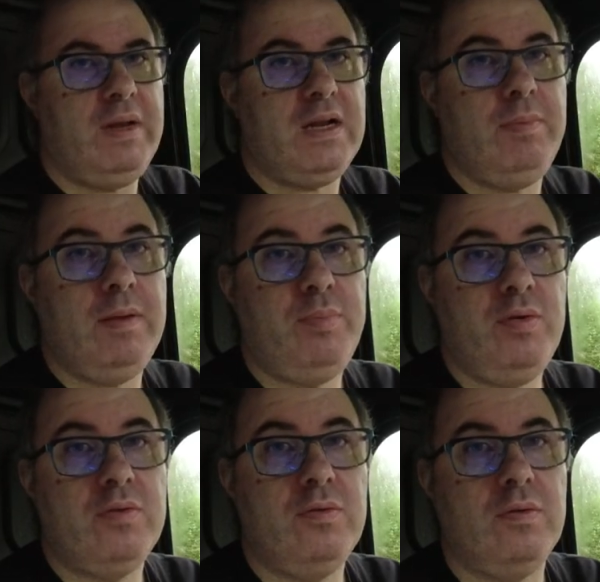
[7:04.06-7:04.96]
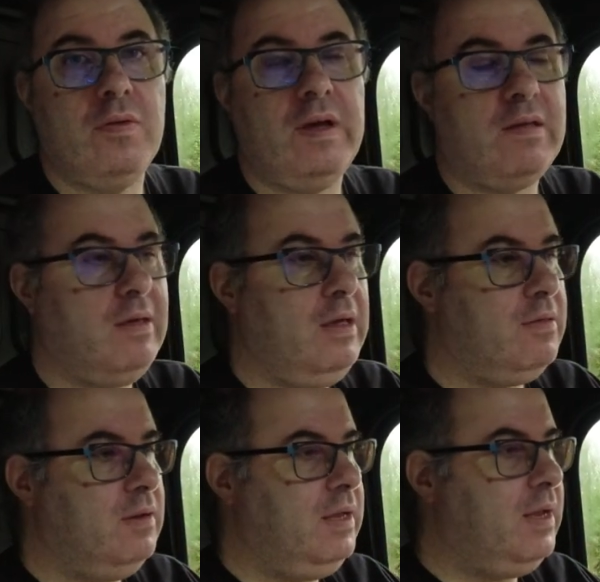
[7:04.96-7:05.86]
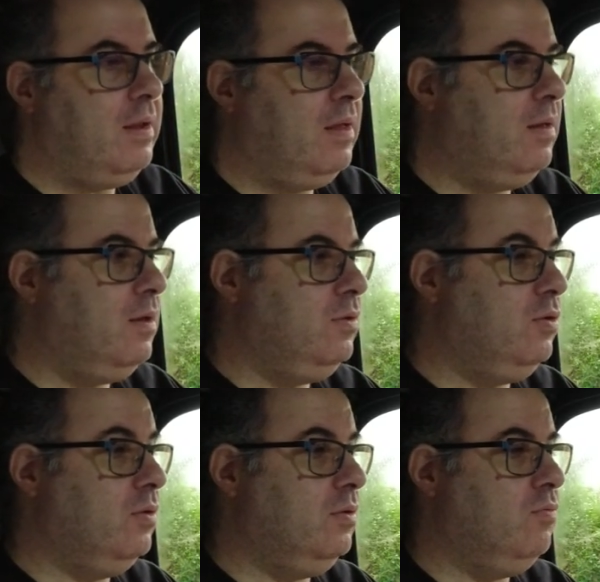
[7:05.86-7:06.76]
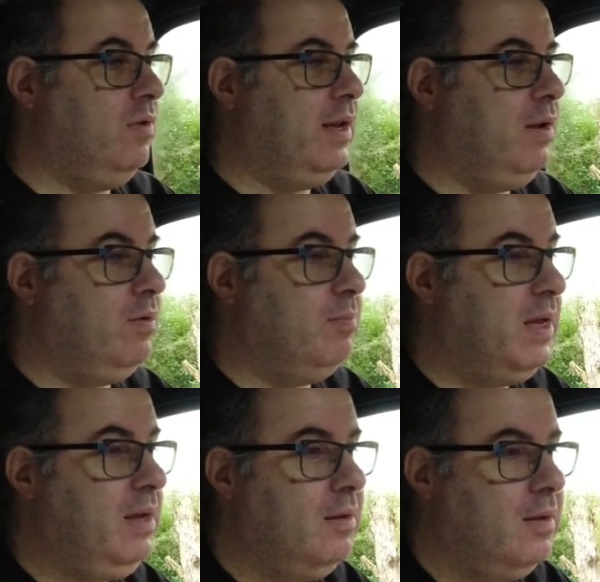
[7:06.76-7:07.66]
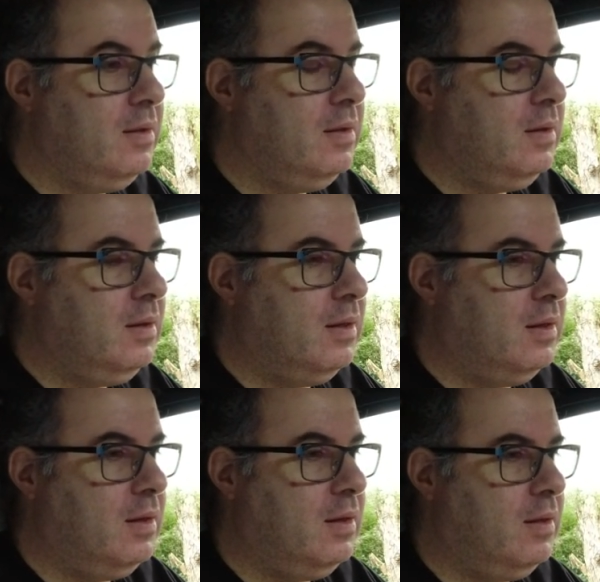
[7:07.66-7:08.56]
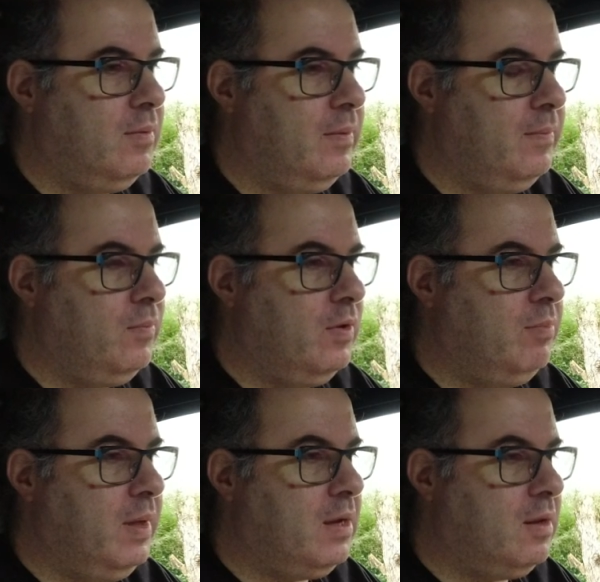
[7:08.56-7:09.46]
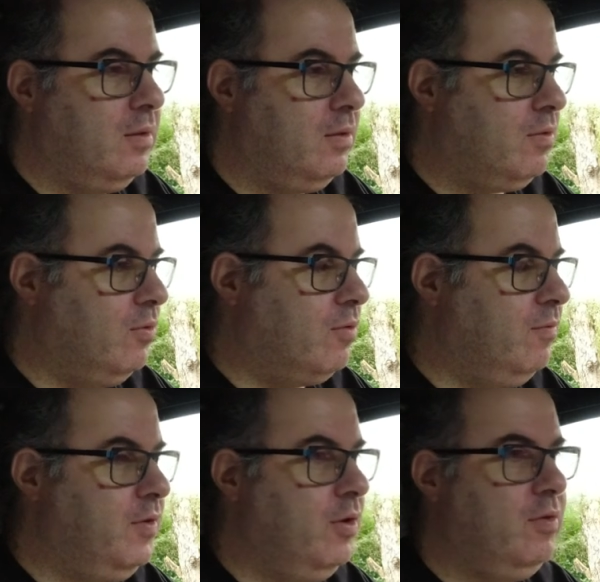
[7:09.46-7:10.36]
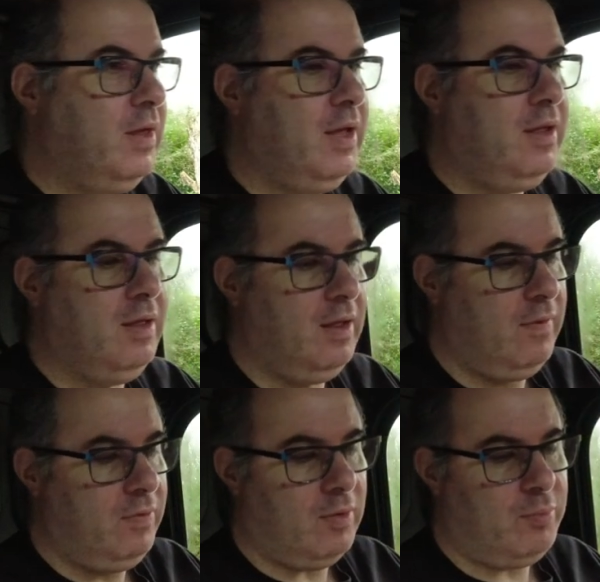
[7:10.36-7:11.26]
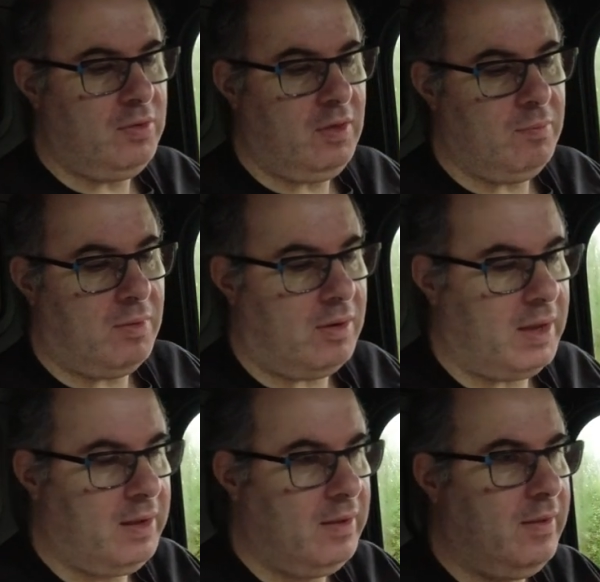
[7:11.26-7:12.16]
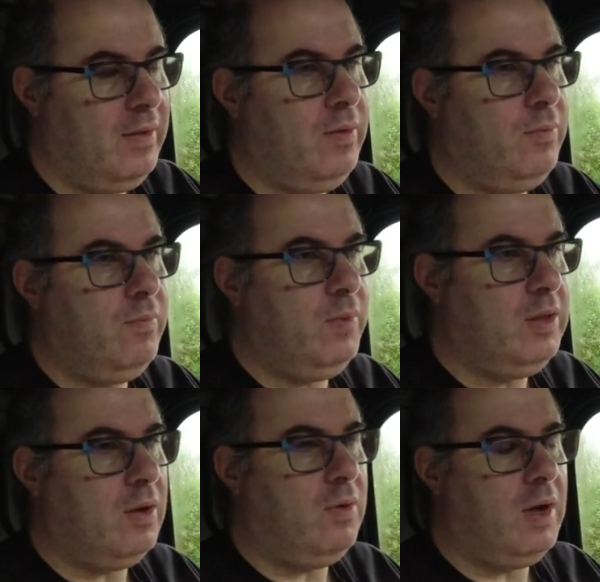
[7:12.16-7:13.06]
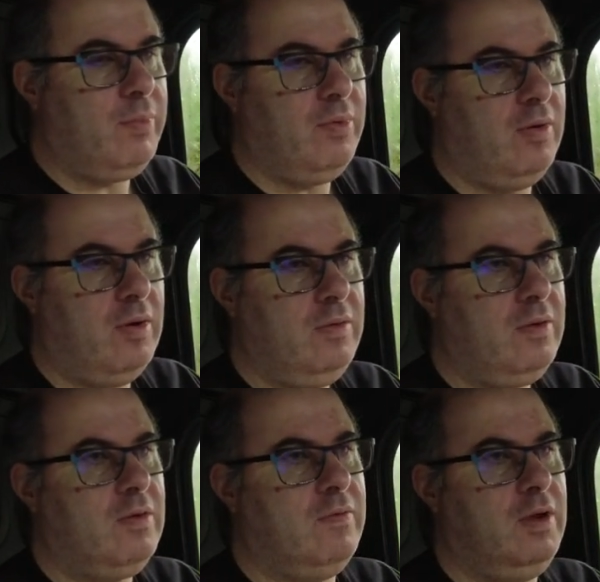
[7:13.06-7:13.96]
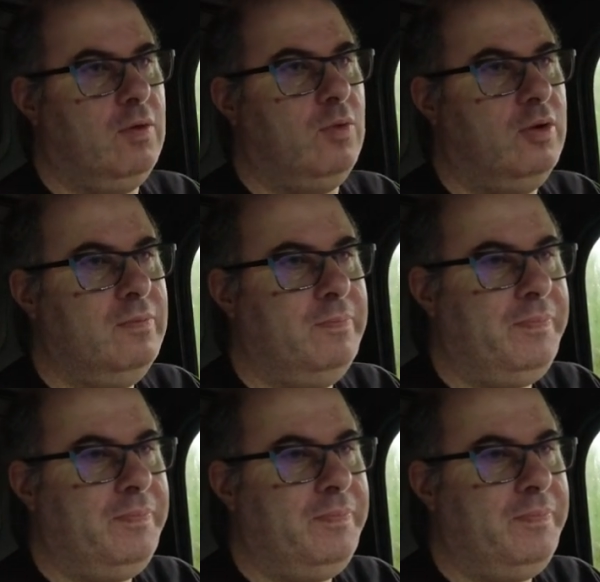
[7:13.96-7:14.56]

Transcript: I'm a little bit puzzled. That's easily done, really, with me. It's sort of confusing not putting my window wiper on, because I only got one,